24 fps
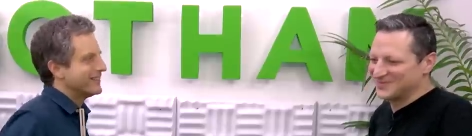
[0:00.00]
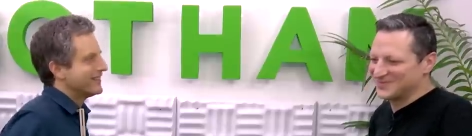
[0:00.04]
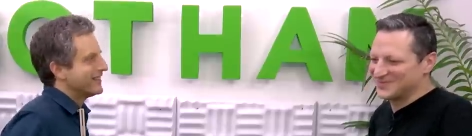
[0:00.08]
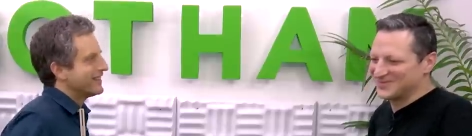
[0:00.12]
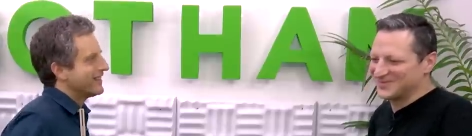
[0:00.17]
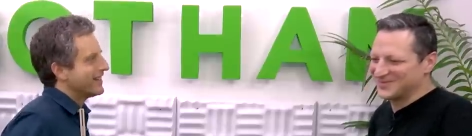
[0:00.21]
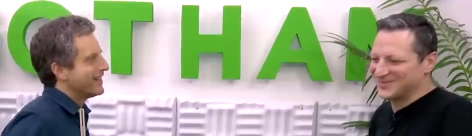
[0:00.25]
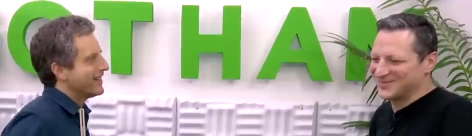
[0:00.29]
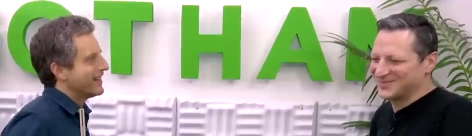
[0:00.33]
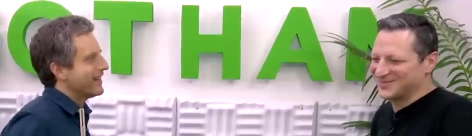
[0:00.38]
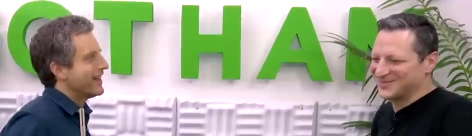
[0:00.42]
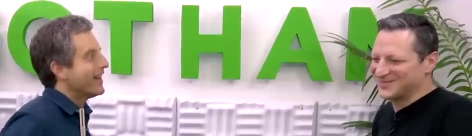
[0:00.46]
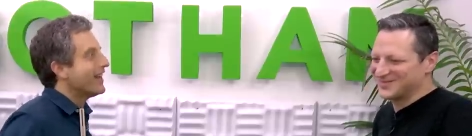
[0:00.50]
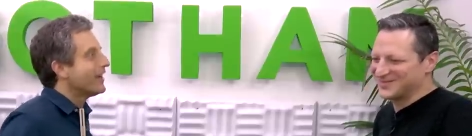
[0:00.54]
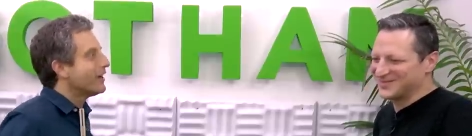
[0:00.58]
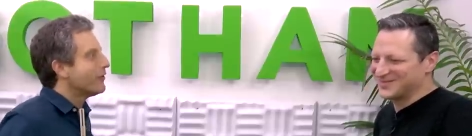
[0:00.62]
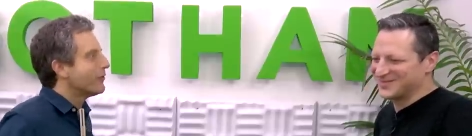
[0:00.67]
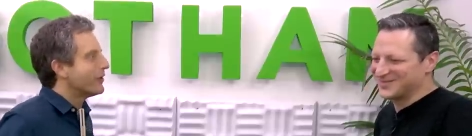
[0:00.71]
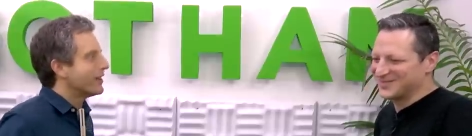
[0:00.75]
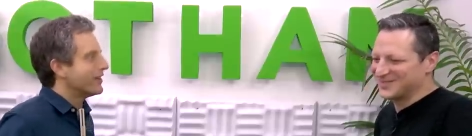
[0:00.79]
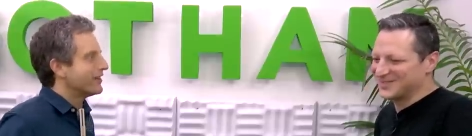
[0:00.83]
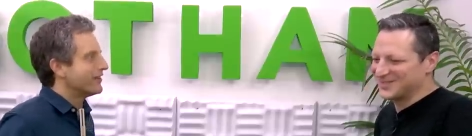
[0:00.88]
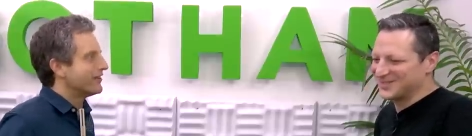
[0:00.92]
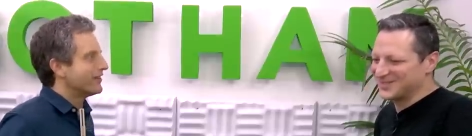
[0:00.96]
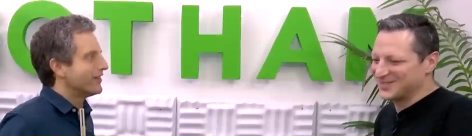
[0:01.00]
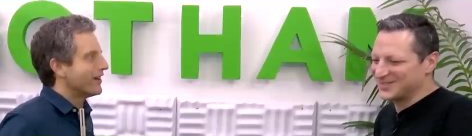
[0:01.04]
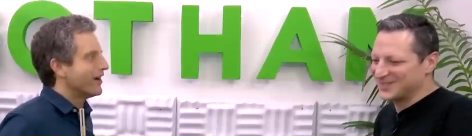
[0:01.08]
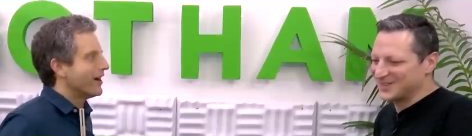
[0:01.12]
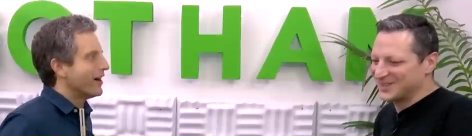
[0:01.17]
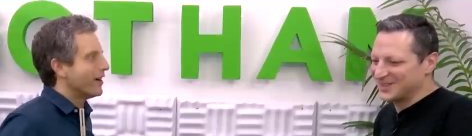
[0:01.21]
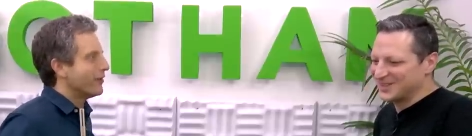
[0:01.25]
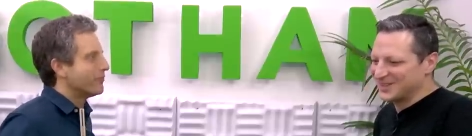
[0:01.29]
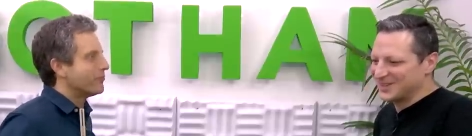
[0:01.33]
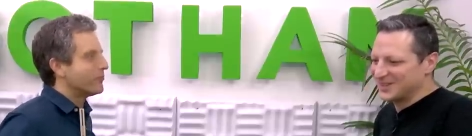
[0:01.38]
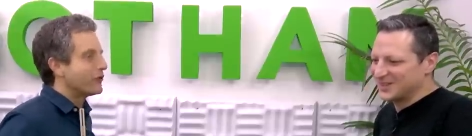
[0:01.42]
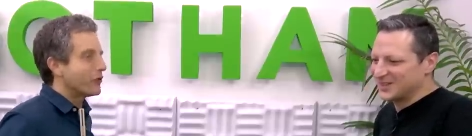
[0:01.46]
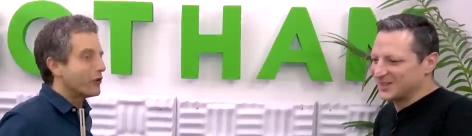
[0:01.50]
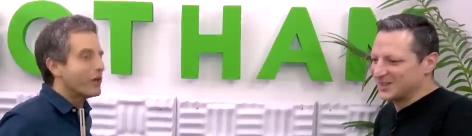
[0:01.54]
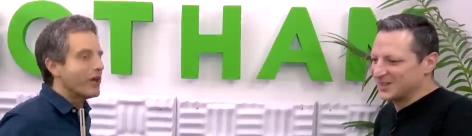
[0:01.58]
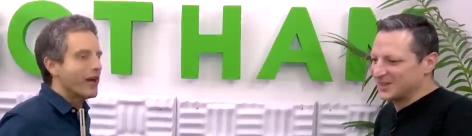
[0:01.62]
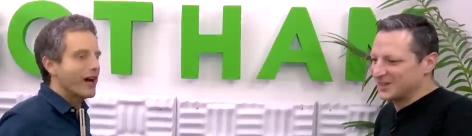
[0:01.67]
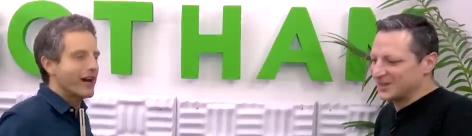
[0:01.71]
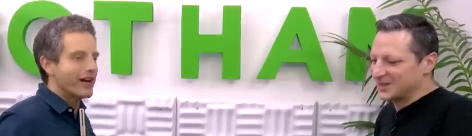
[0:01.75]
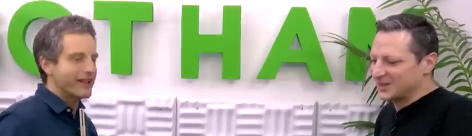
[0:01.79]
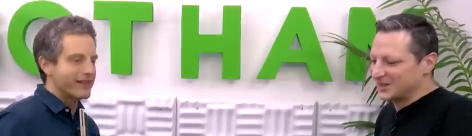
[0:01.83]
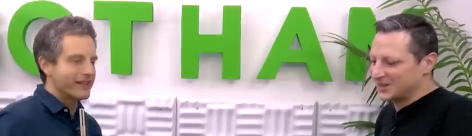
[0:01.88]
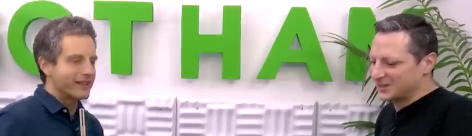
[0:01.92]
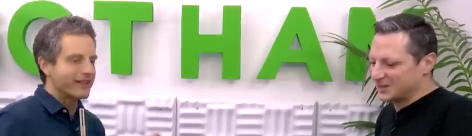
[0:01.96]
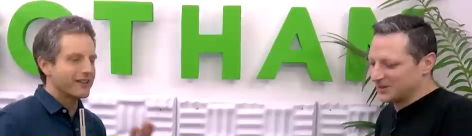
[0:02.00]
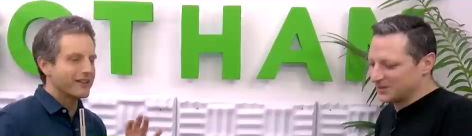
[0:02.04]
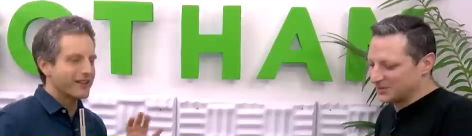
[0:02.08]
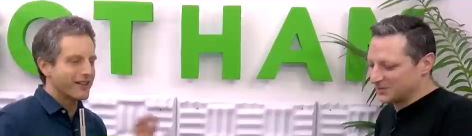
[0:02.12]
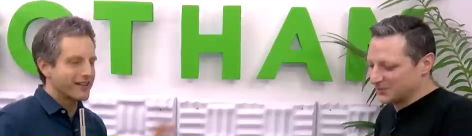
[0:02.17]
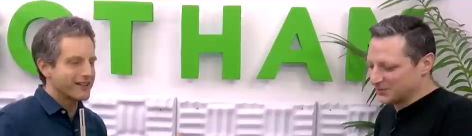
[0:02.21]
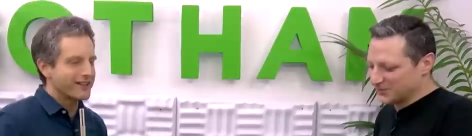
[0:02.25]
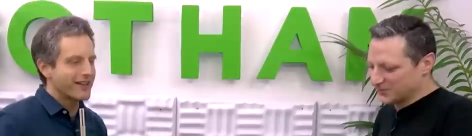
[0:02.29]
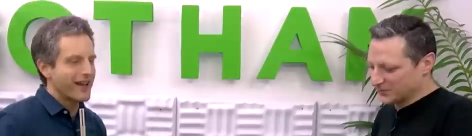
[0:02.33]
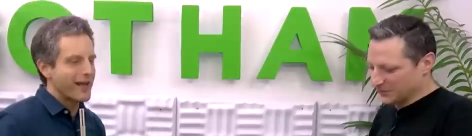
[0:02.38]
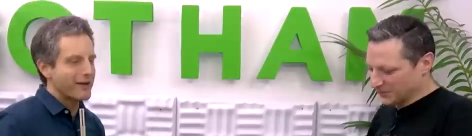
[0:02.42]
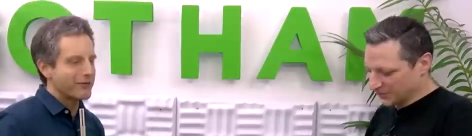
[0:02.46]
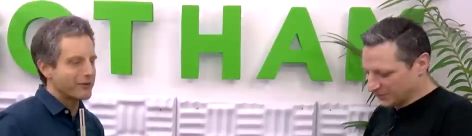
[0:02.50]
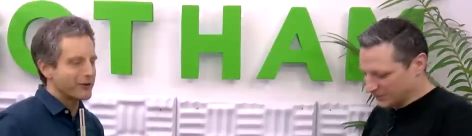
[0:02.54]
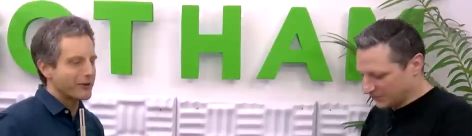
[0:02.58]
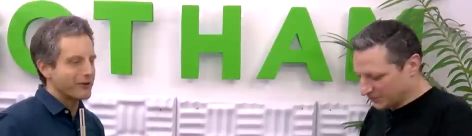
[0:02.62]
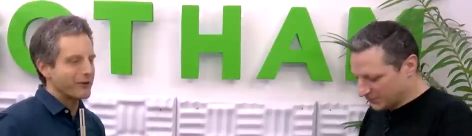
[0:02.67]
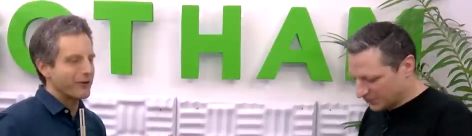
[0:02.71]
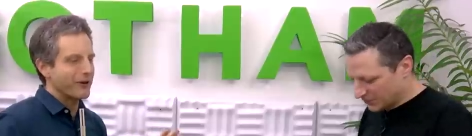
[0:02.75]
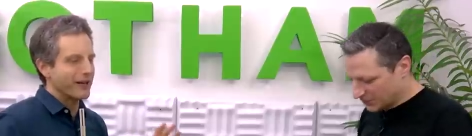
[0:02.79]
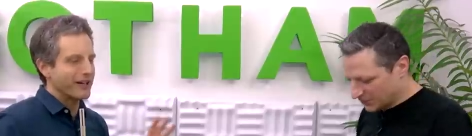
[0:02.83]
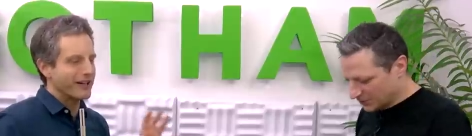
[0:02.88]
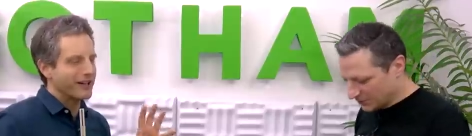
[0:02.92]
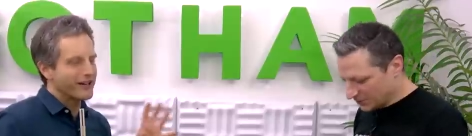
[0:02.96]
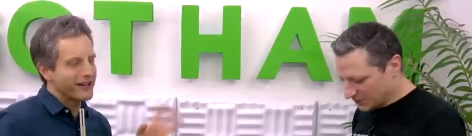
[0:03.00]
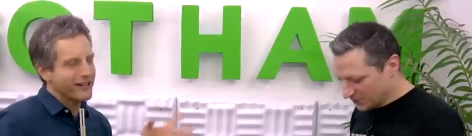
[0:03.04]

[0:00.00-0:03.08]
Speaker 1: Uh, anyways, um, so yeah, I think that's absolutely right.